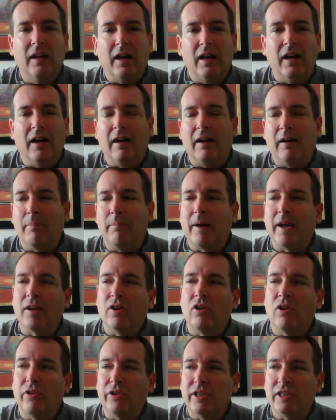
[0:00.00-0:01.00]
My
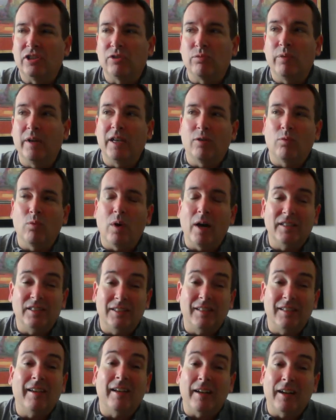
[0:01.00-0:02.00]
goal this week was
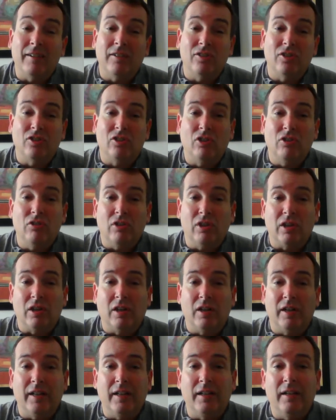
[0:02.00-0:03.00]
to get under the
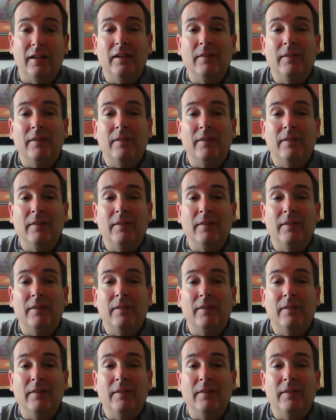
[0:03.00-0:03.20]
230